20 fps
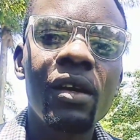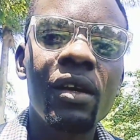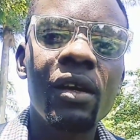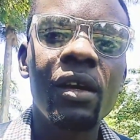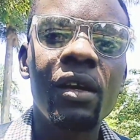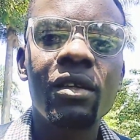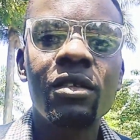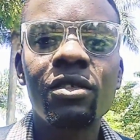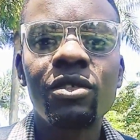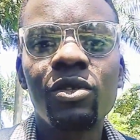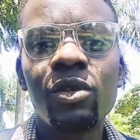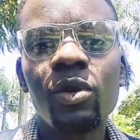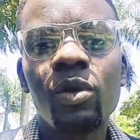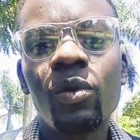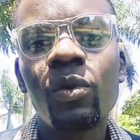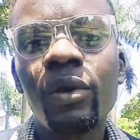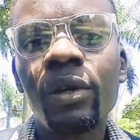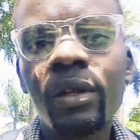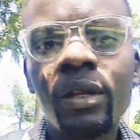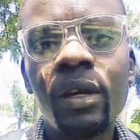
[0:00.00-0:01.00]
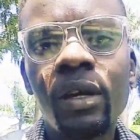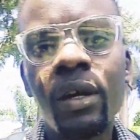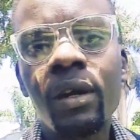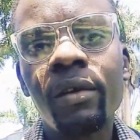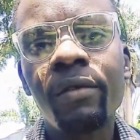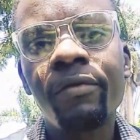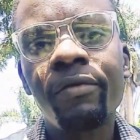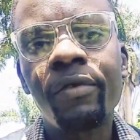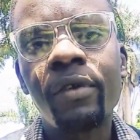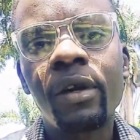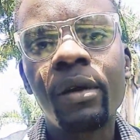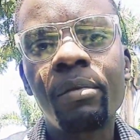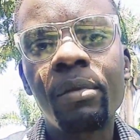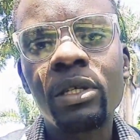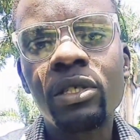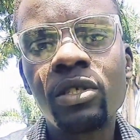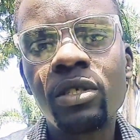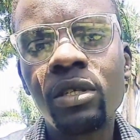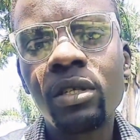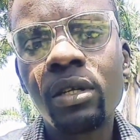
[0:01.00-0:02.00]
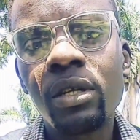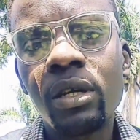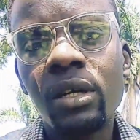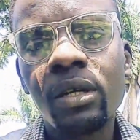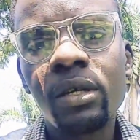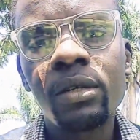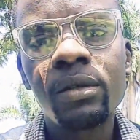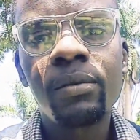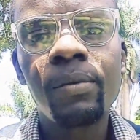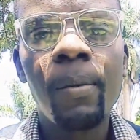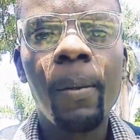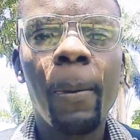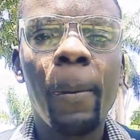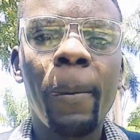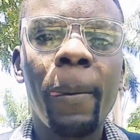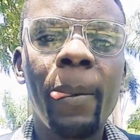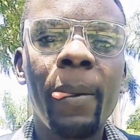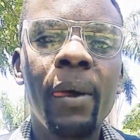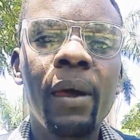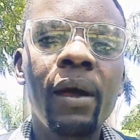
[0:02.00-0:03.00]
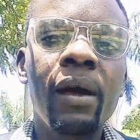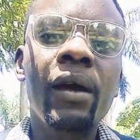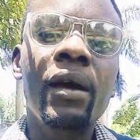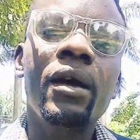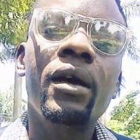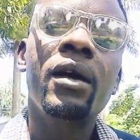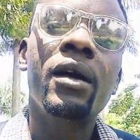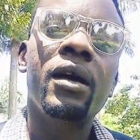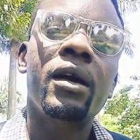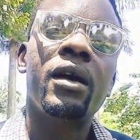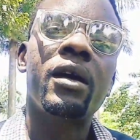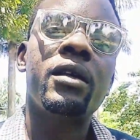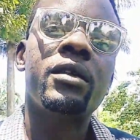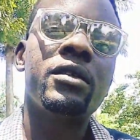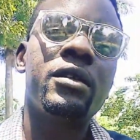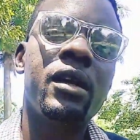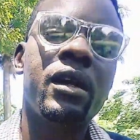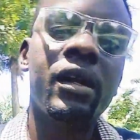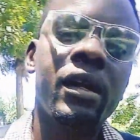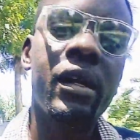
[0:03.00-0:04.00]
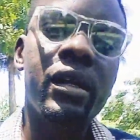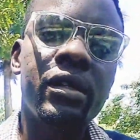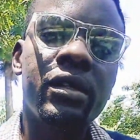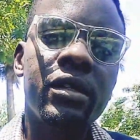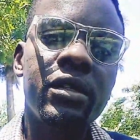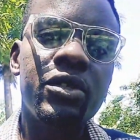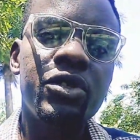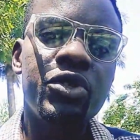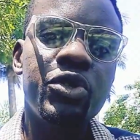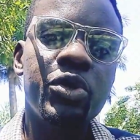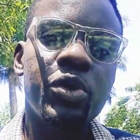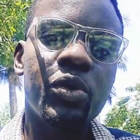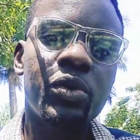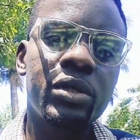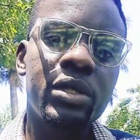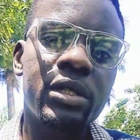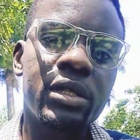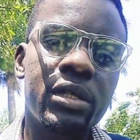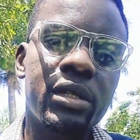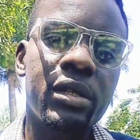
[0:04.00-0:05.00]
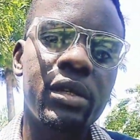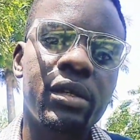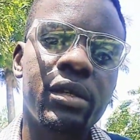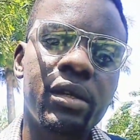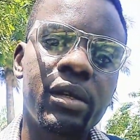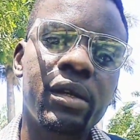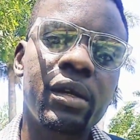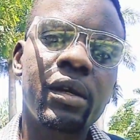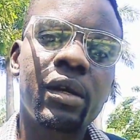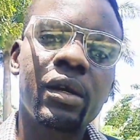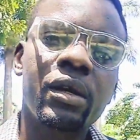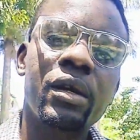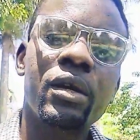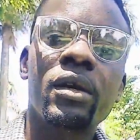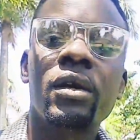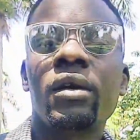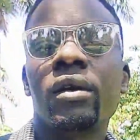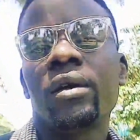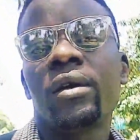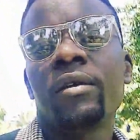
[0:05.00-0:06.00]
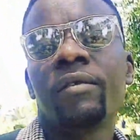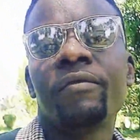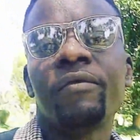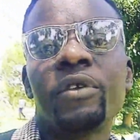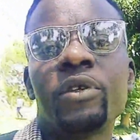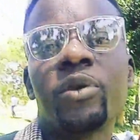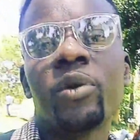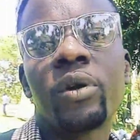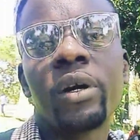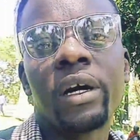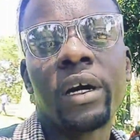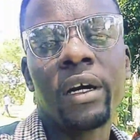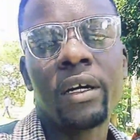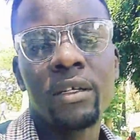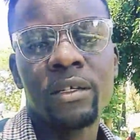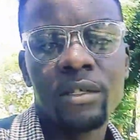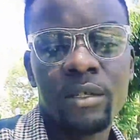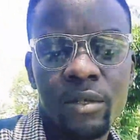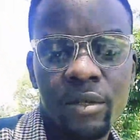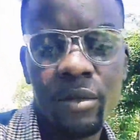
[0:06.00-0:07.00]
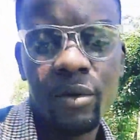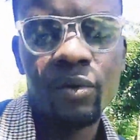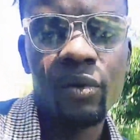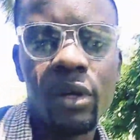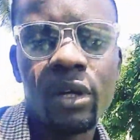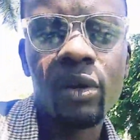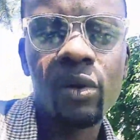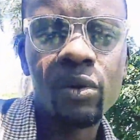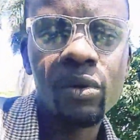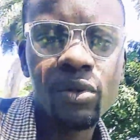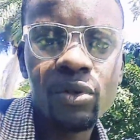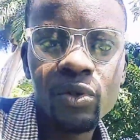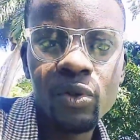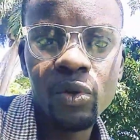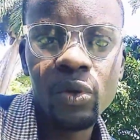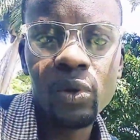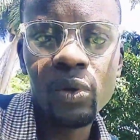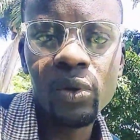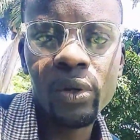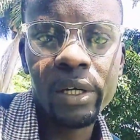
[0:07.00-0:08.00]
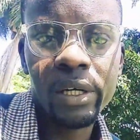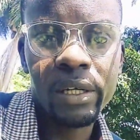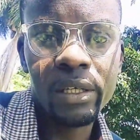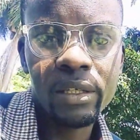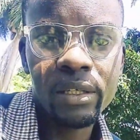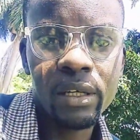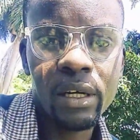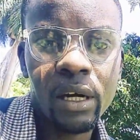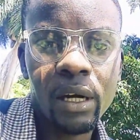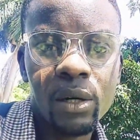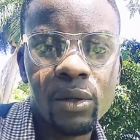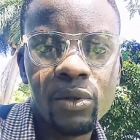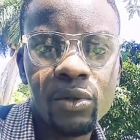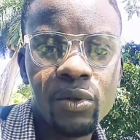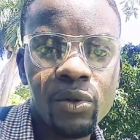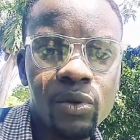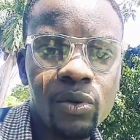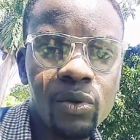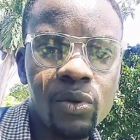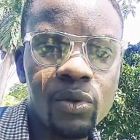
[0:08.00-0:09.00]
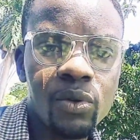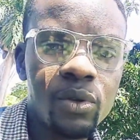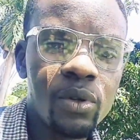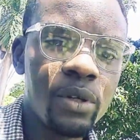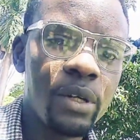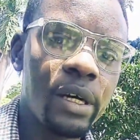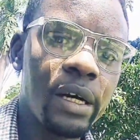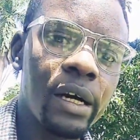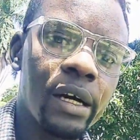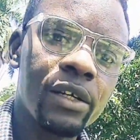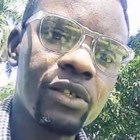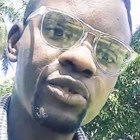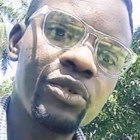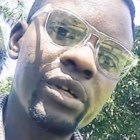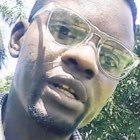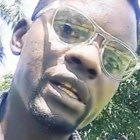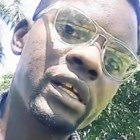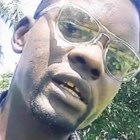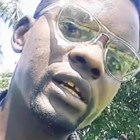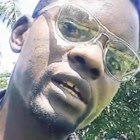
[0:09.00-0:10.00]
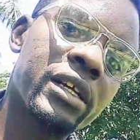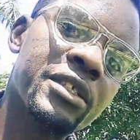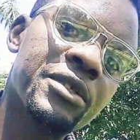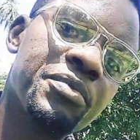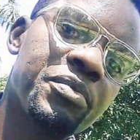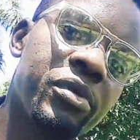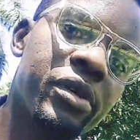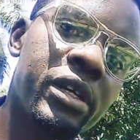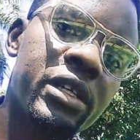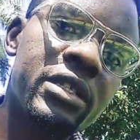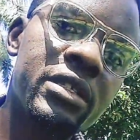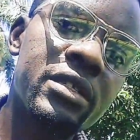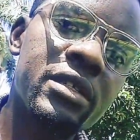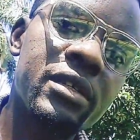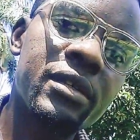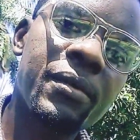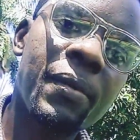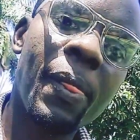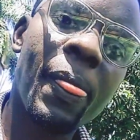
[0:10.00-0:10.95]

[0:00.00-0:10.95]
It's you're with from Magina, and in this short video cast we are going to look at how to actually express